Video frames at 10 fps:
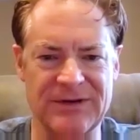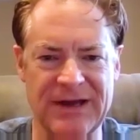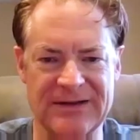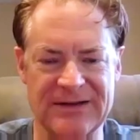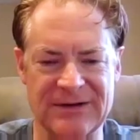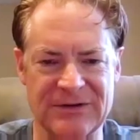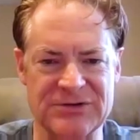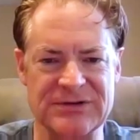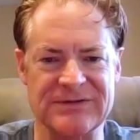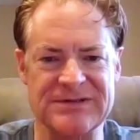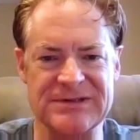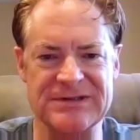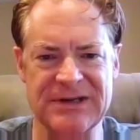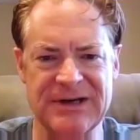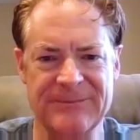with that and all the
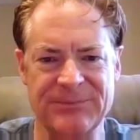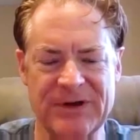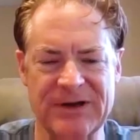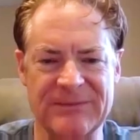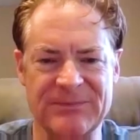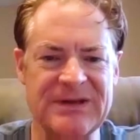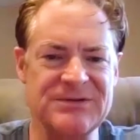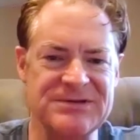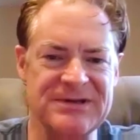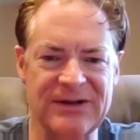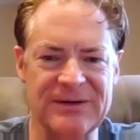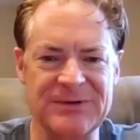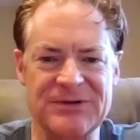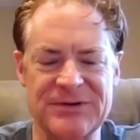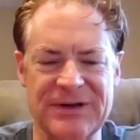services, um, he was now
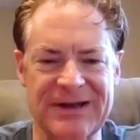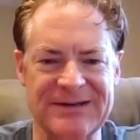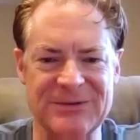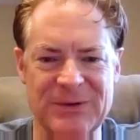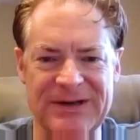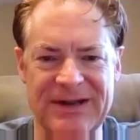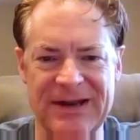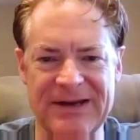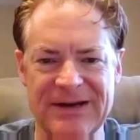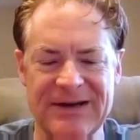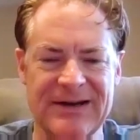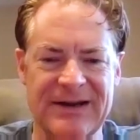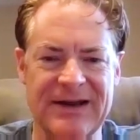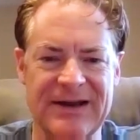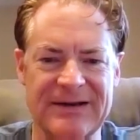able to do that in one day.
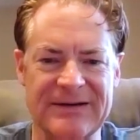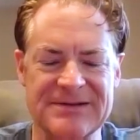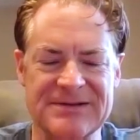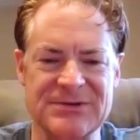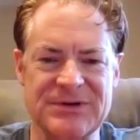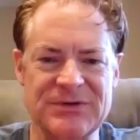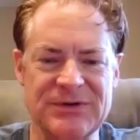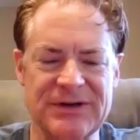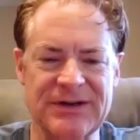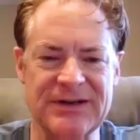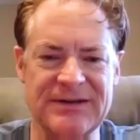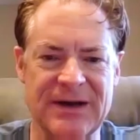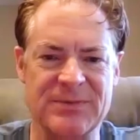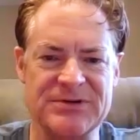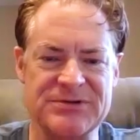And so when you look at the
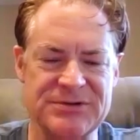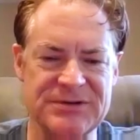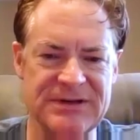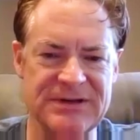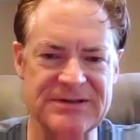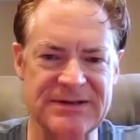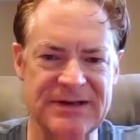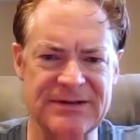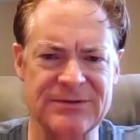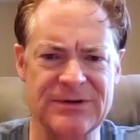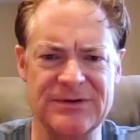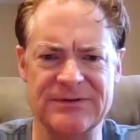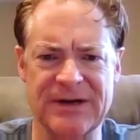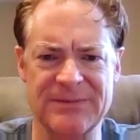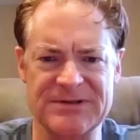opportunities that the growth
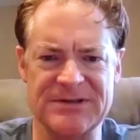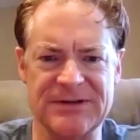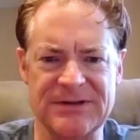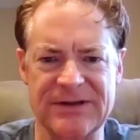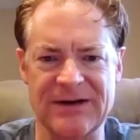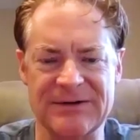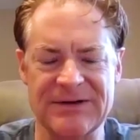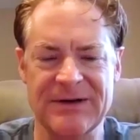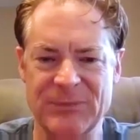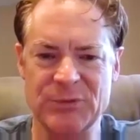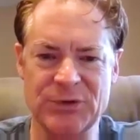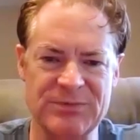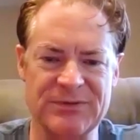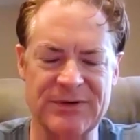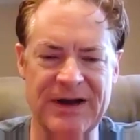of hyperscale cloud really
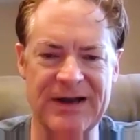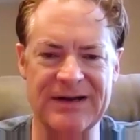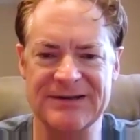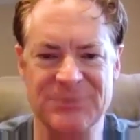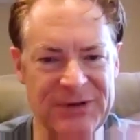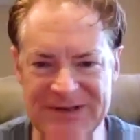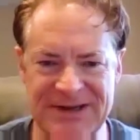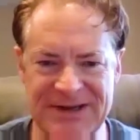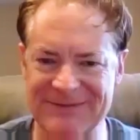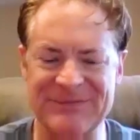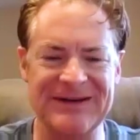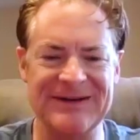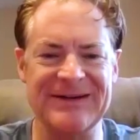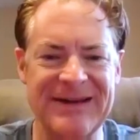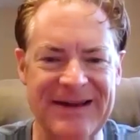provide, it's pretty exciting, you
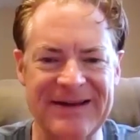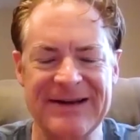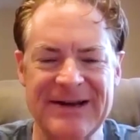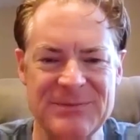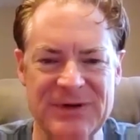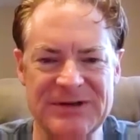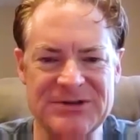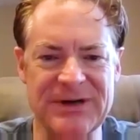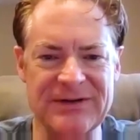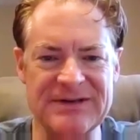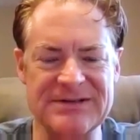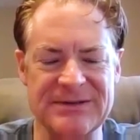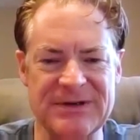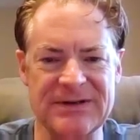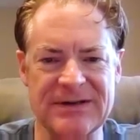know. And but you're right, Lisa. I
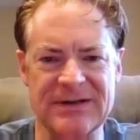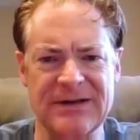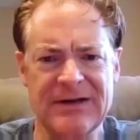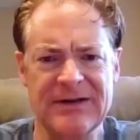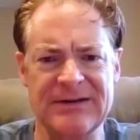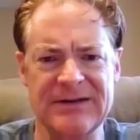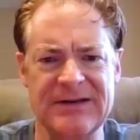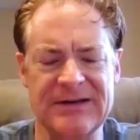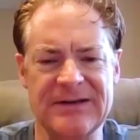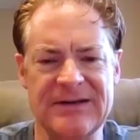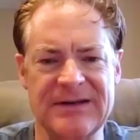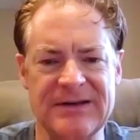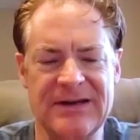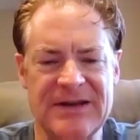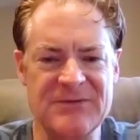mean, the the
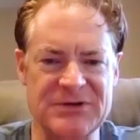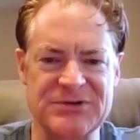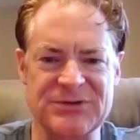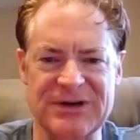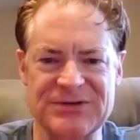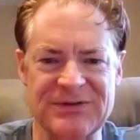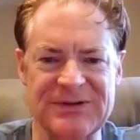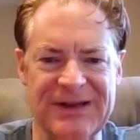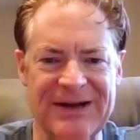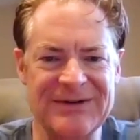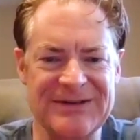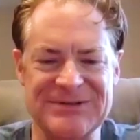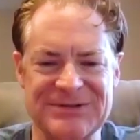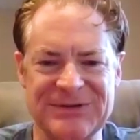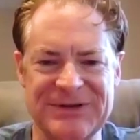the infrastructure of cloud it's
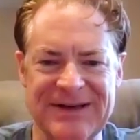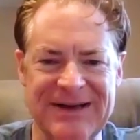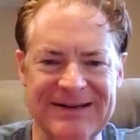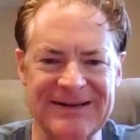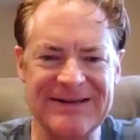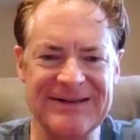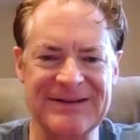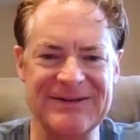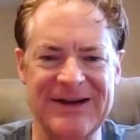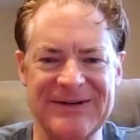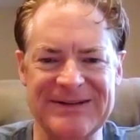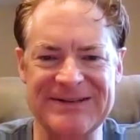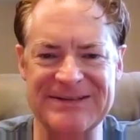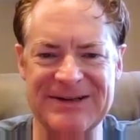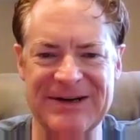certainly not in the cloud
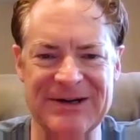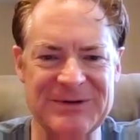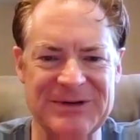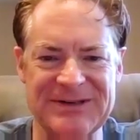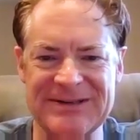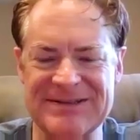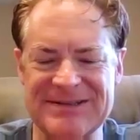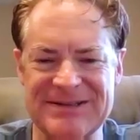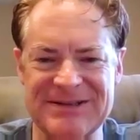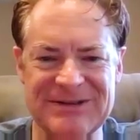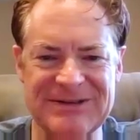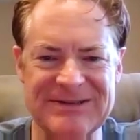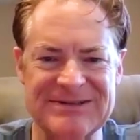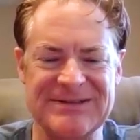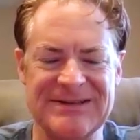it's concrete it's steel
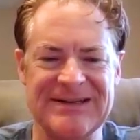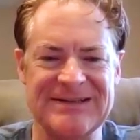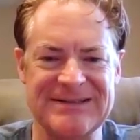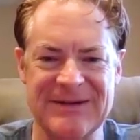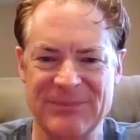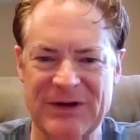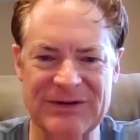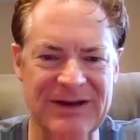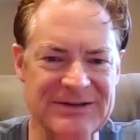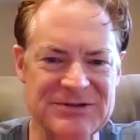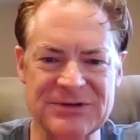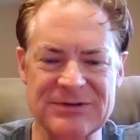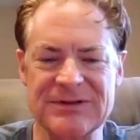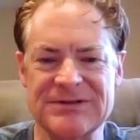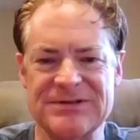it's it's a lot of
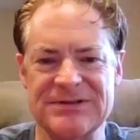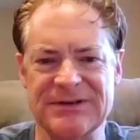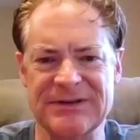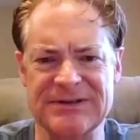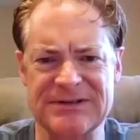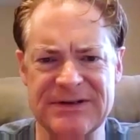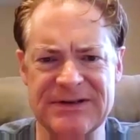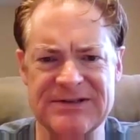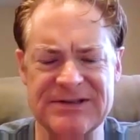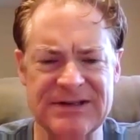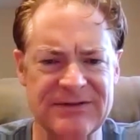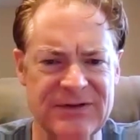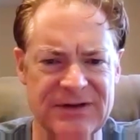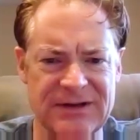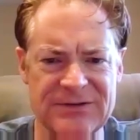servers you know it's it's
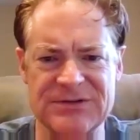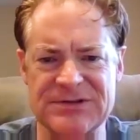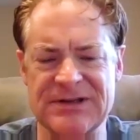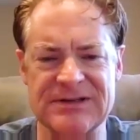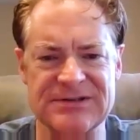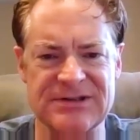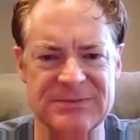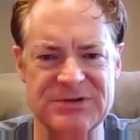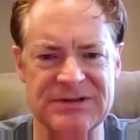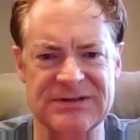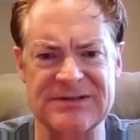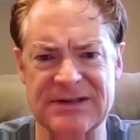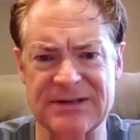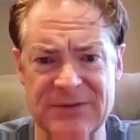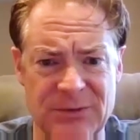significant electricity consumption it's
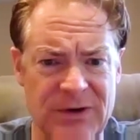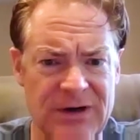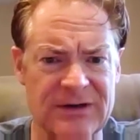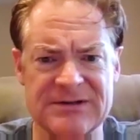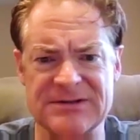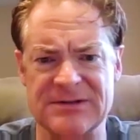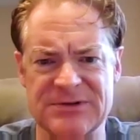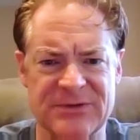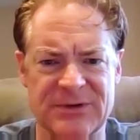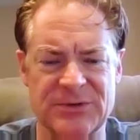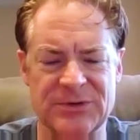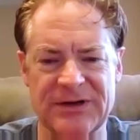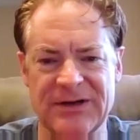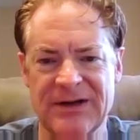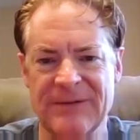significant water consumption for
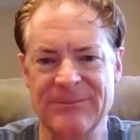cooling